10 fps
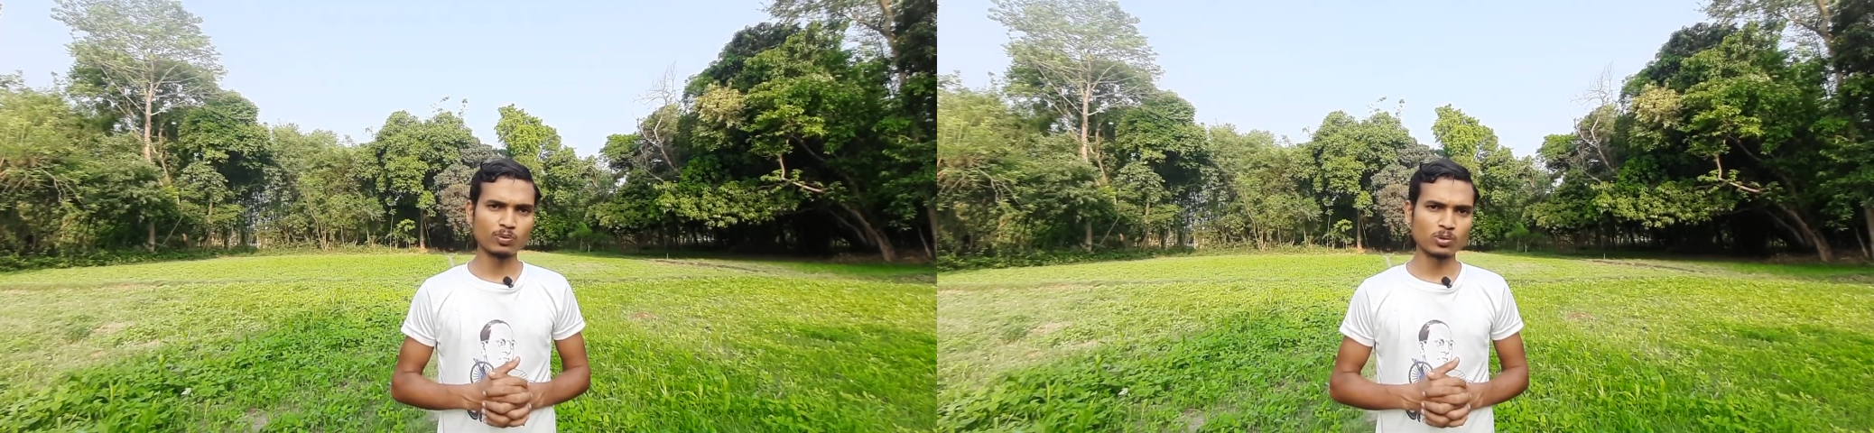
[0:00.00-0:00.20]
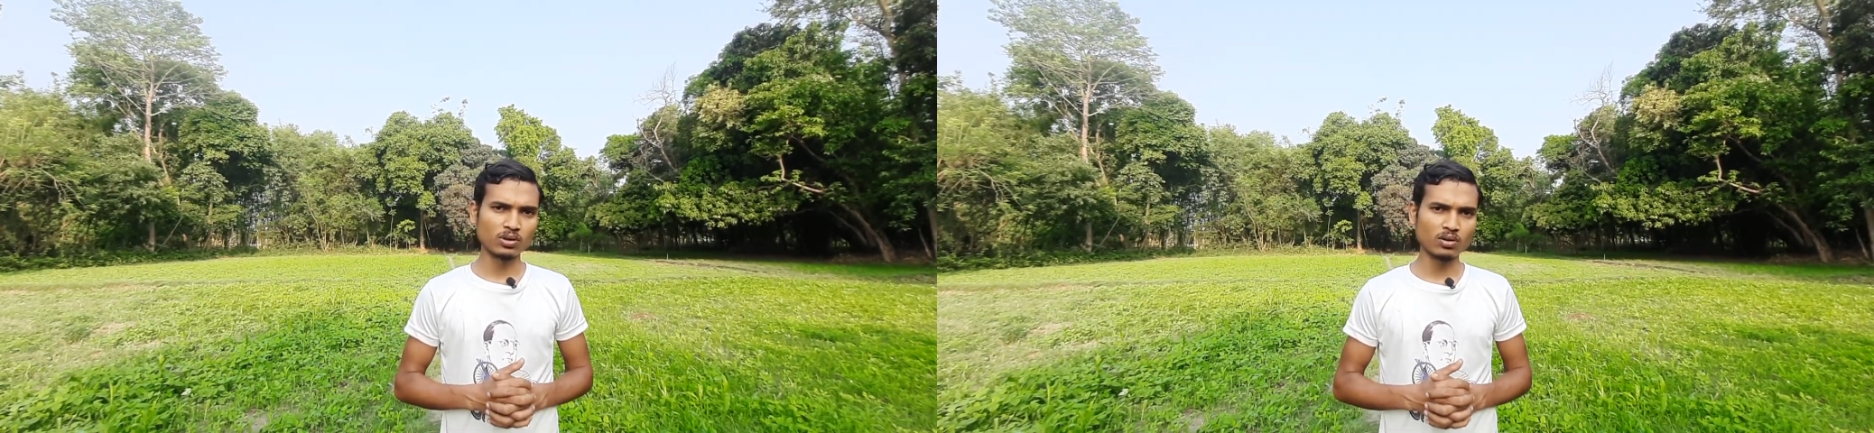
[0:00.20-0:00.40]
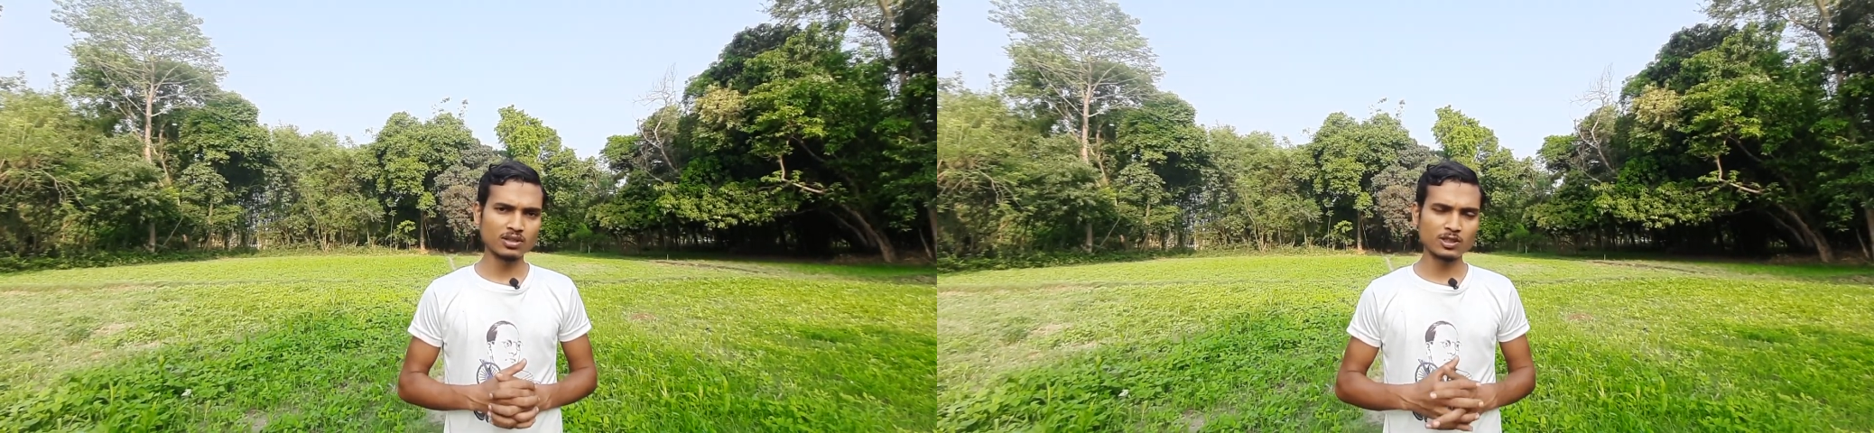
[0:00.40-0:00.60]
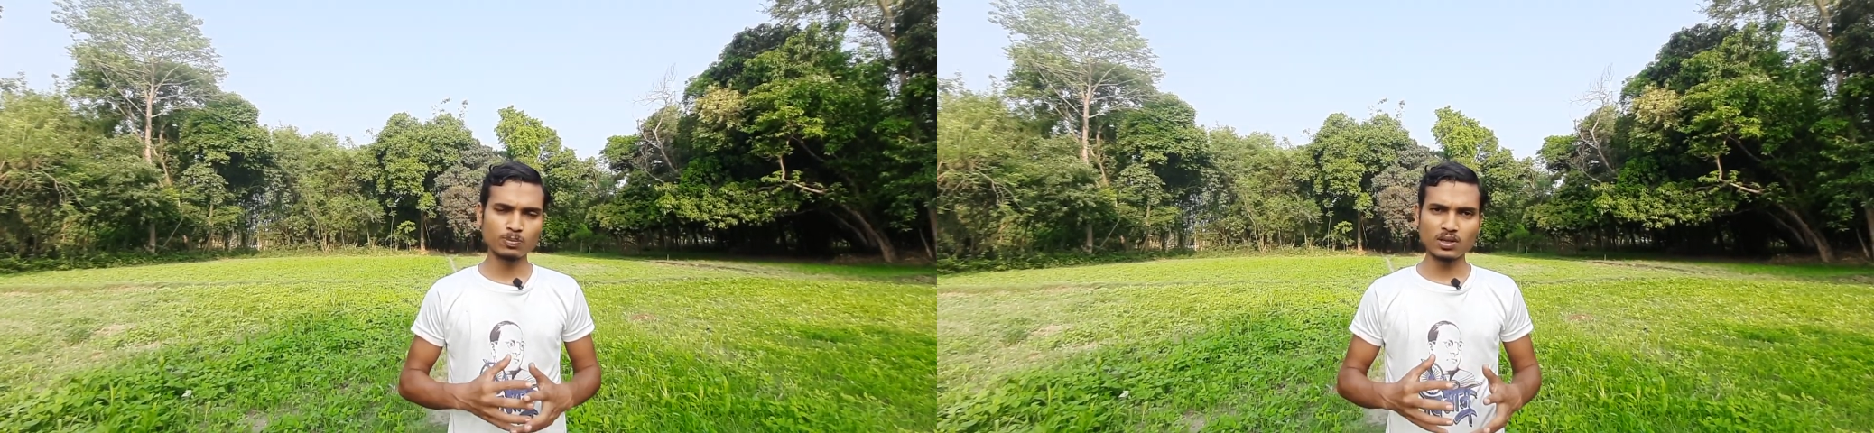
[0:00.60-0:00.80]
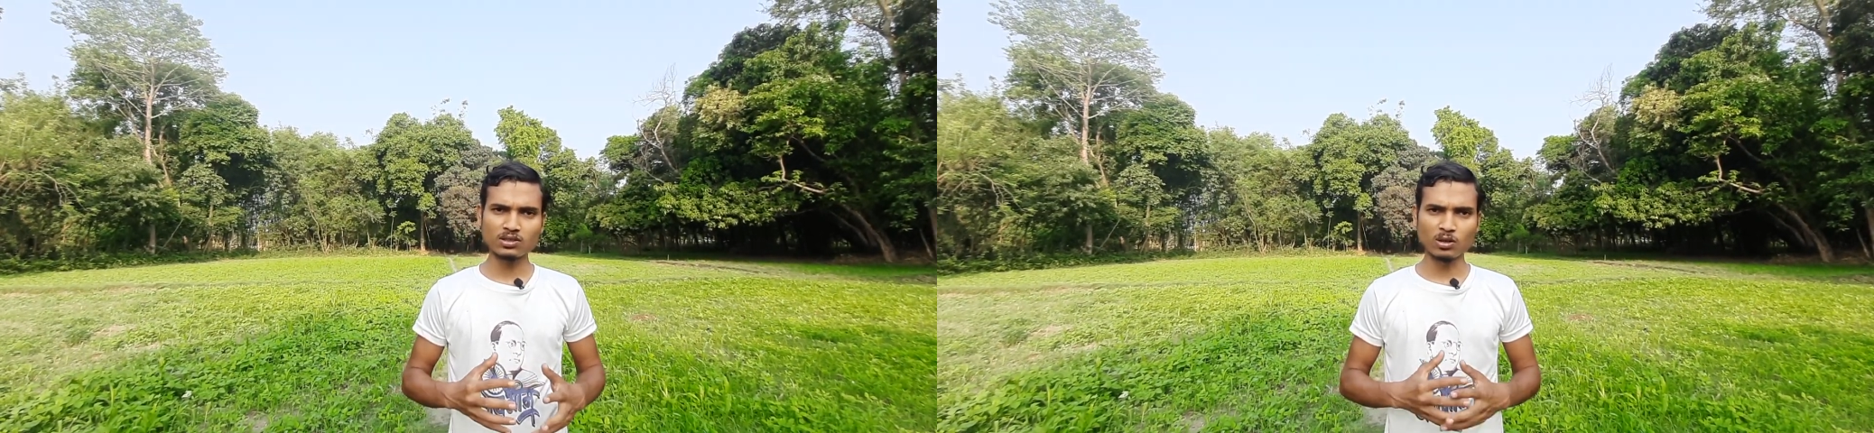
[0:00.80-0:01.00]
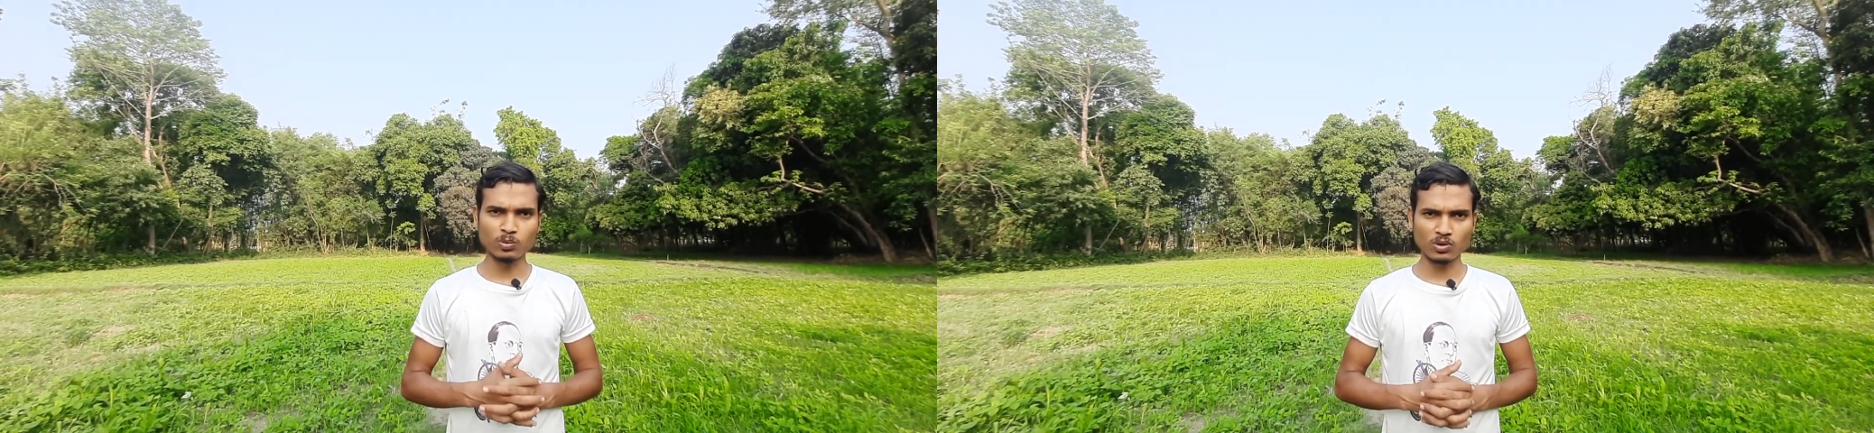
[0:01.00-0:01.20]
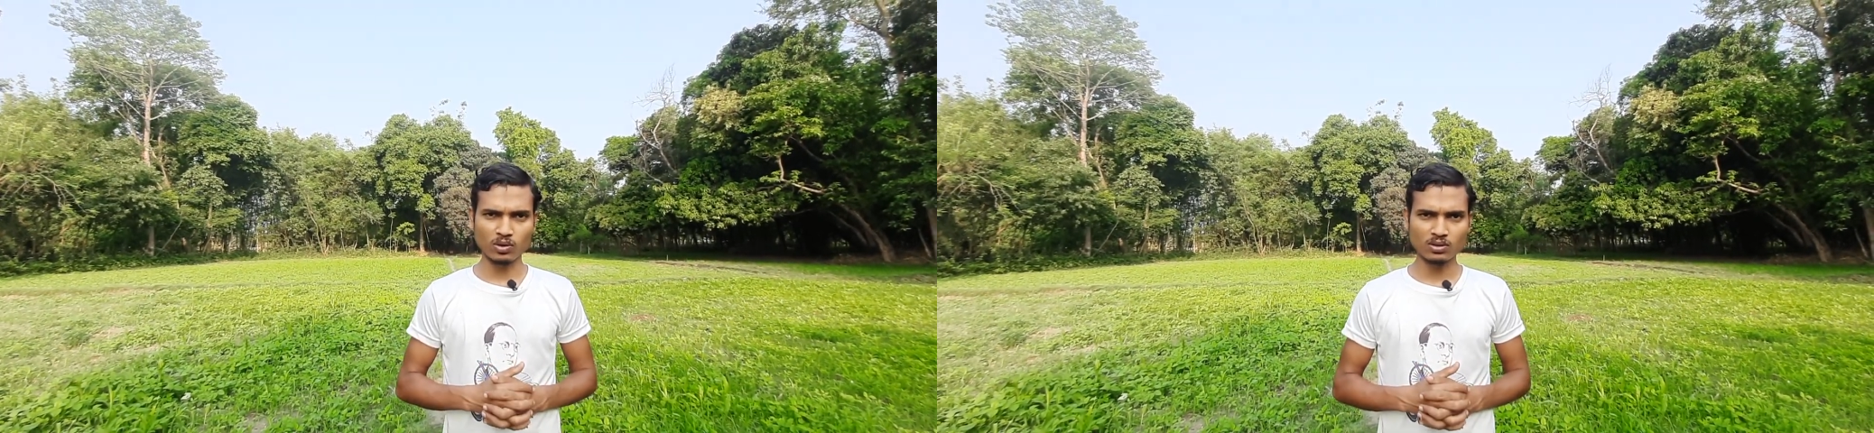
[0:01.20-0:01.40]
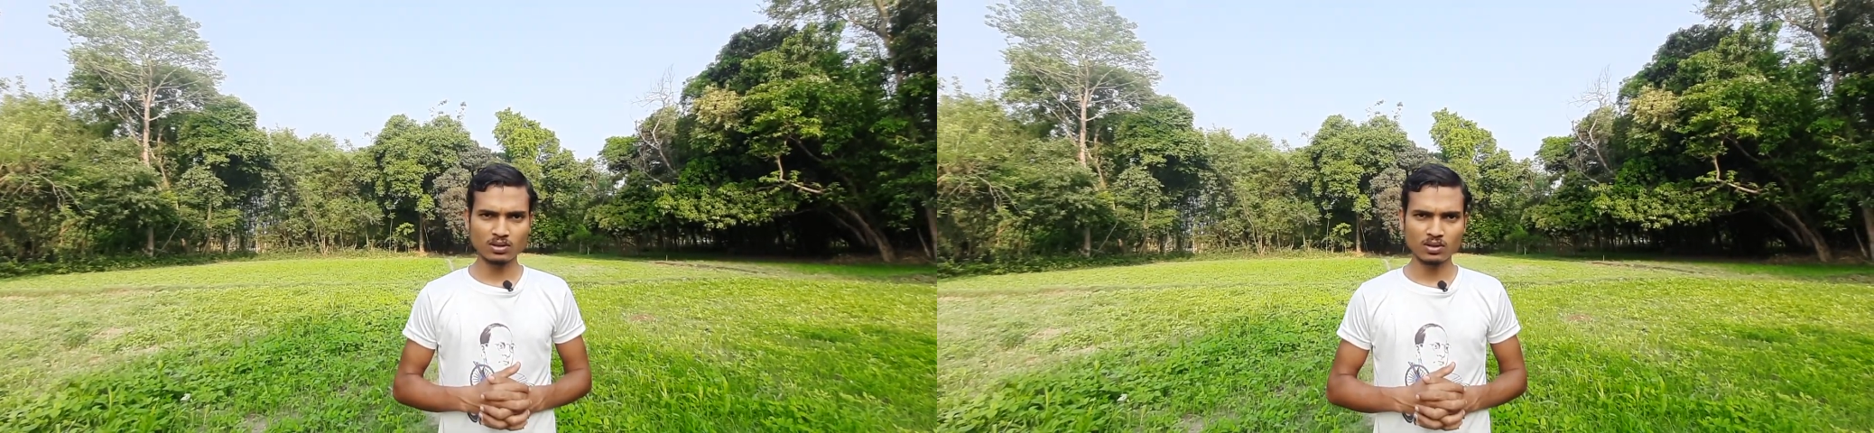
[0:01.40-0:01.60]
pronoun is personal pronouns.